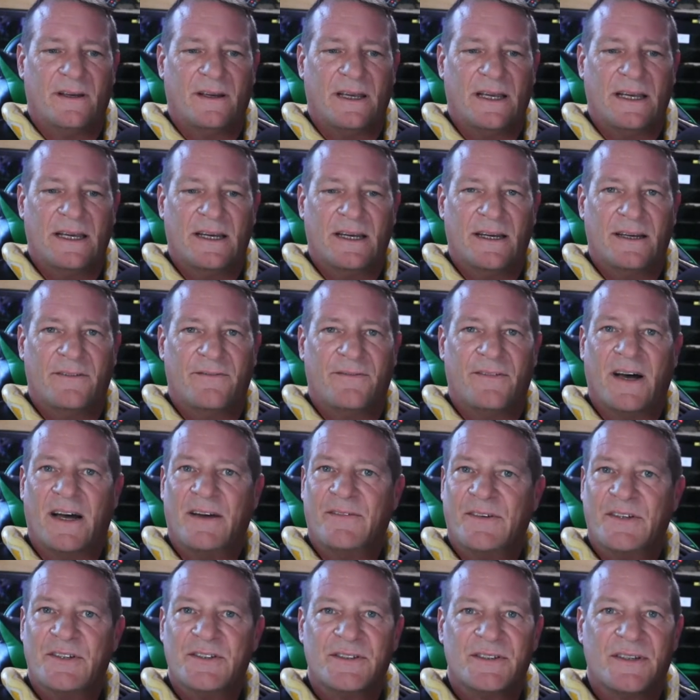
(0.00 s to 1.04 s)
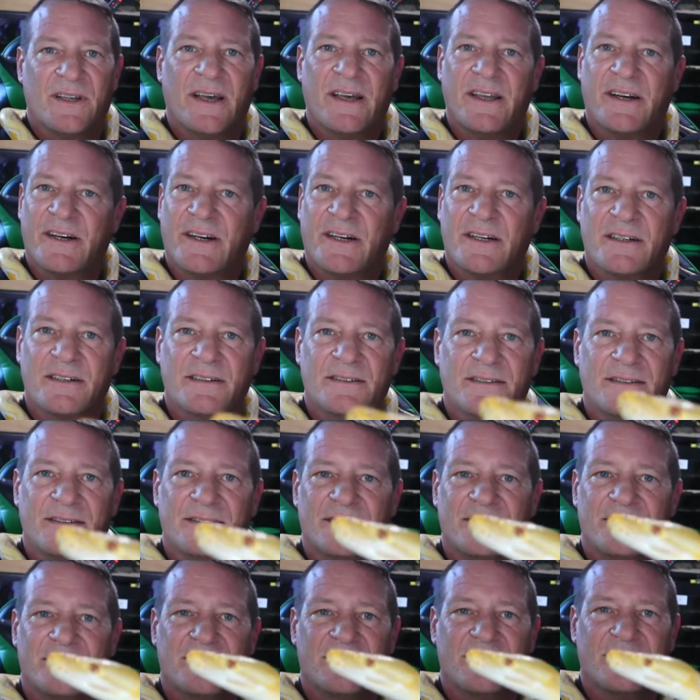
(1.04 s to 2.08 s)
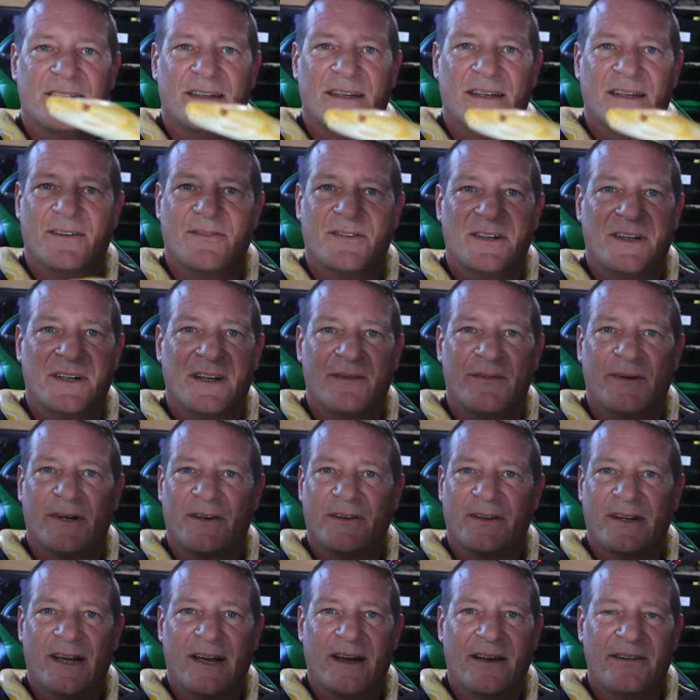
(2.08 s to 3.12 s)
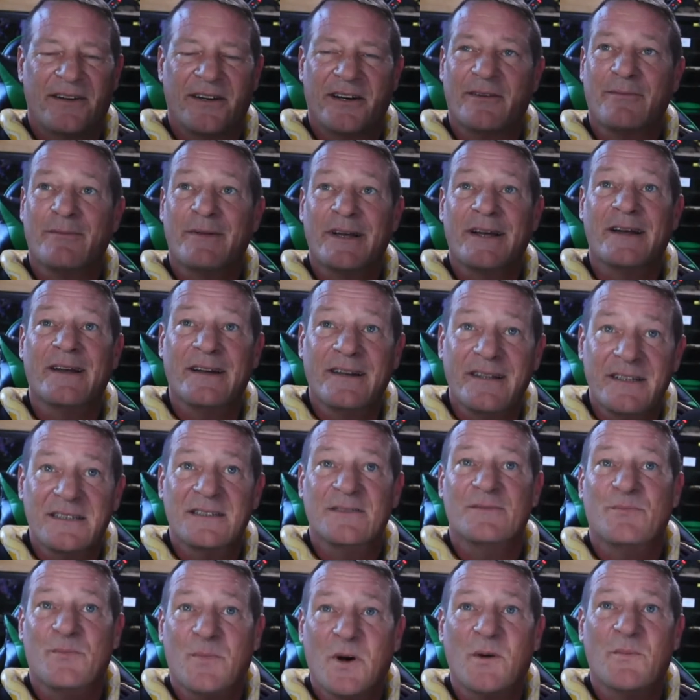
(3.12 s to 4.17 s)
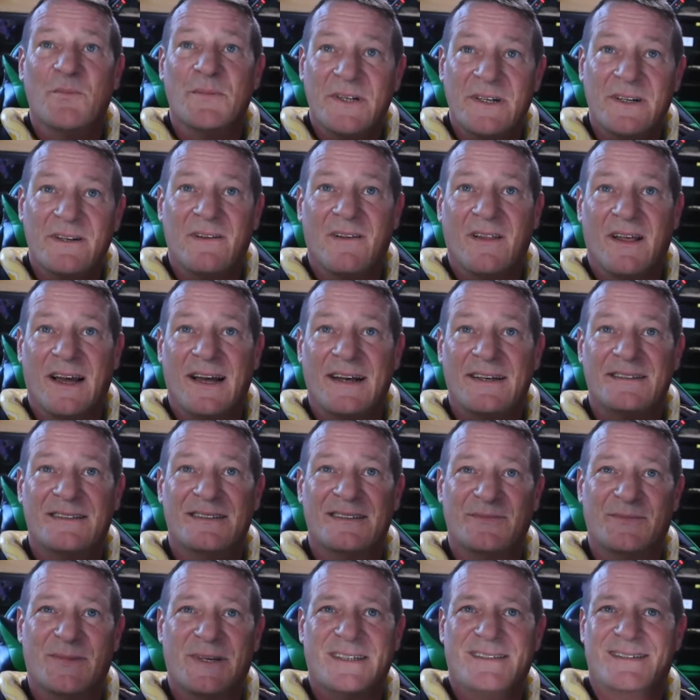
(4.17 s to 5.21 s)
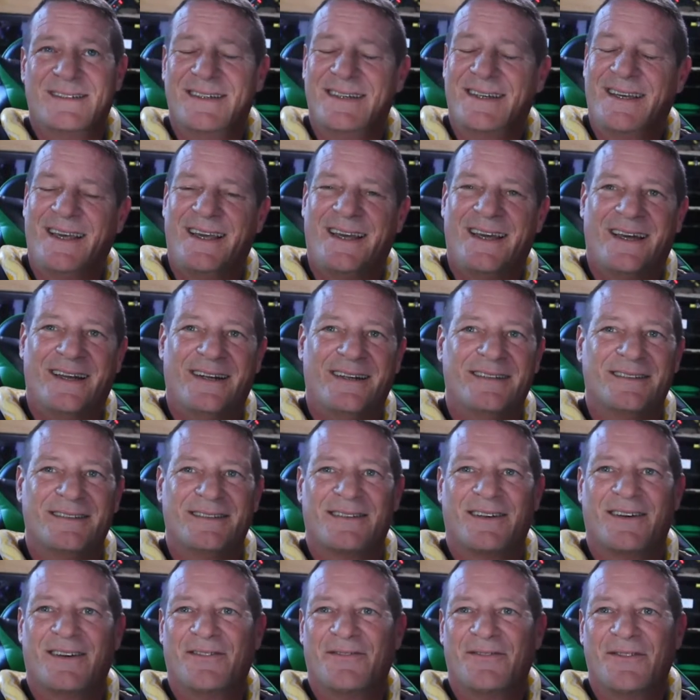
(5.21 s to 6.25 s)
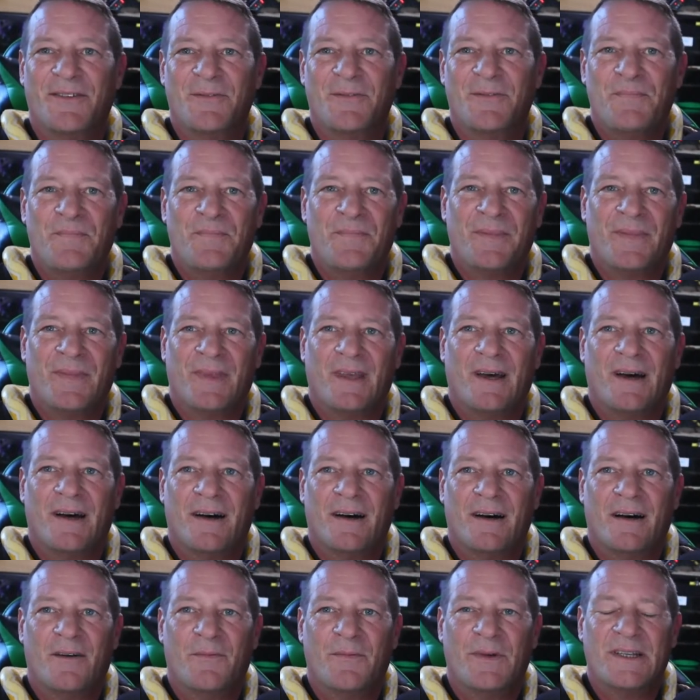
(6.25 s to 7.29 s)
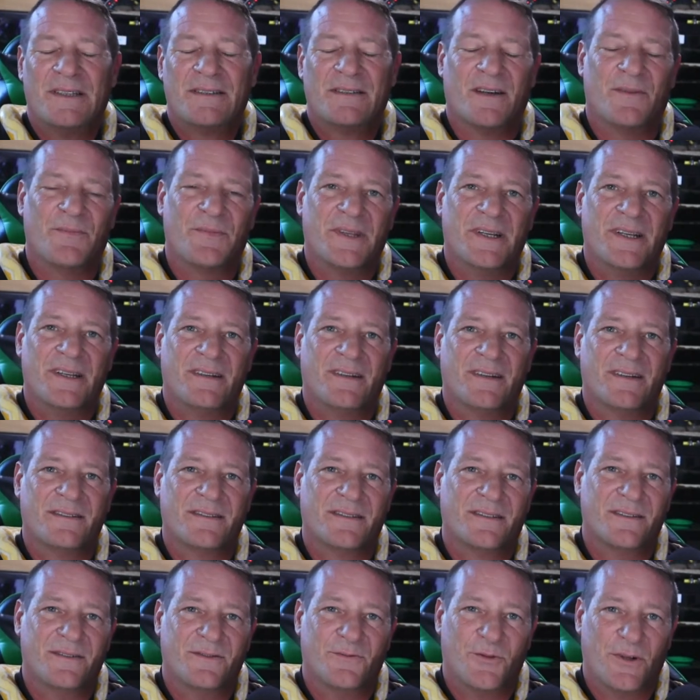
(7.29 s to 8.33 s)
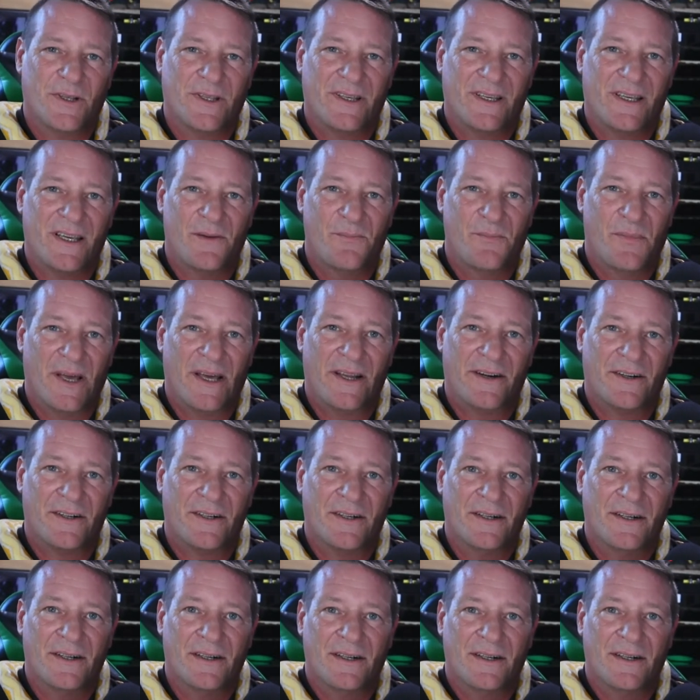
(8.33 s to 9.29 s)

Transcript: And five years later, every time I go down there, man, he's bumping the glass as best he can and stuff. Um, it's something that doesn't really get better